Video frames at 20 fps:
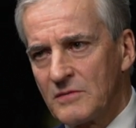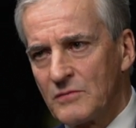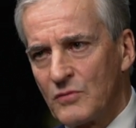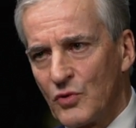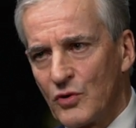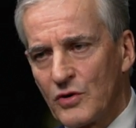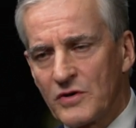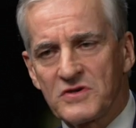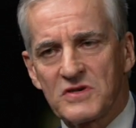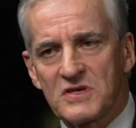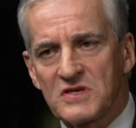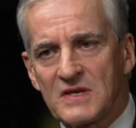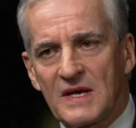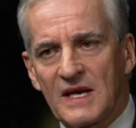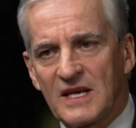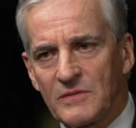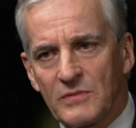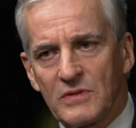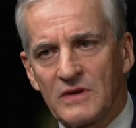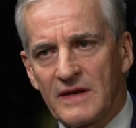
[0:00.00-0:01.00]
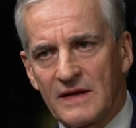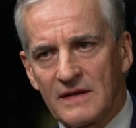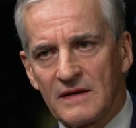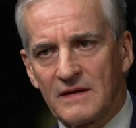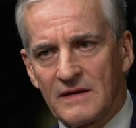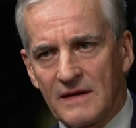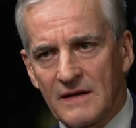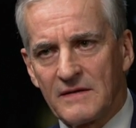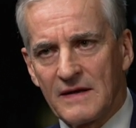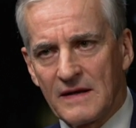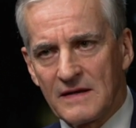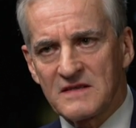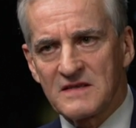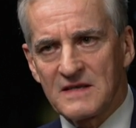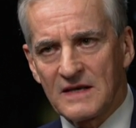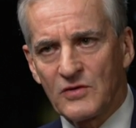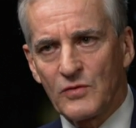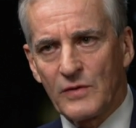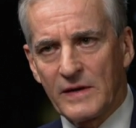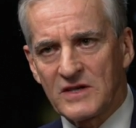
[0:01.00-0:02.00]
more sustainable than the
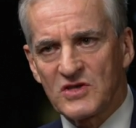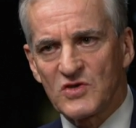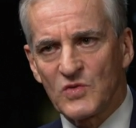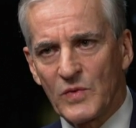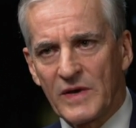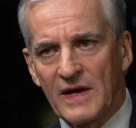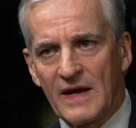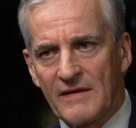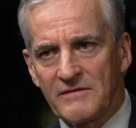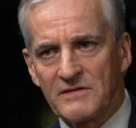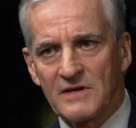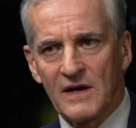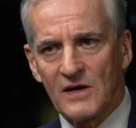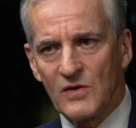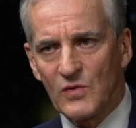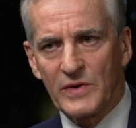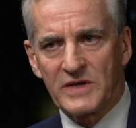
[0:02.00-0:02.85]
situation we have now,